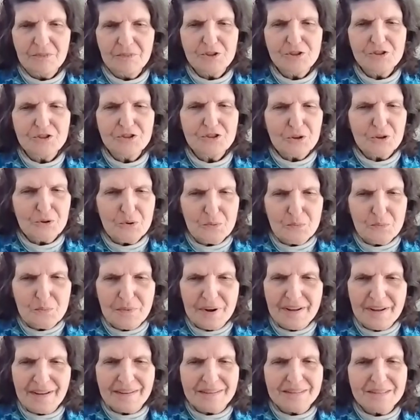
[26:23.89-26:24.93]
Zoom
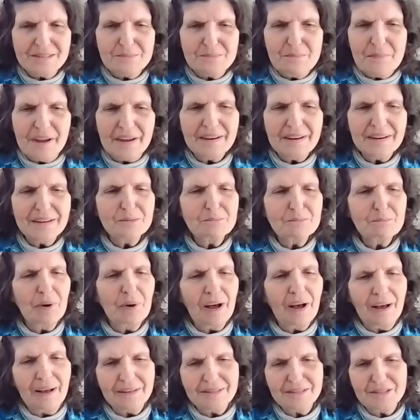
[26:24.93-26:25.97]
has made it
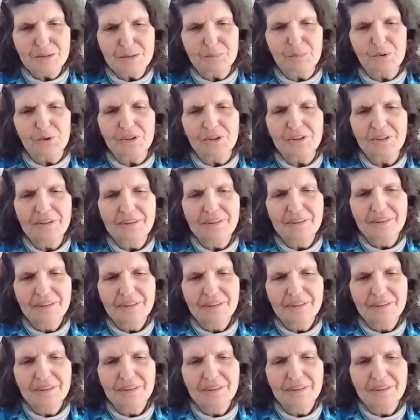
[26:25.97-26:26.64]
possible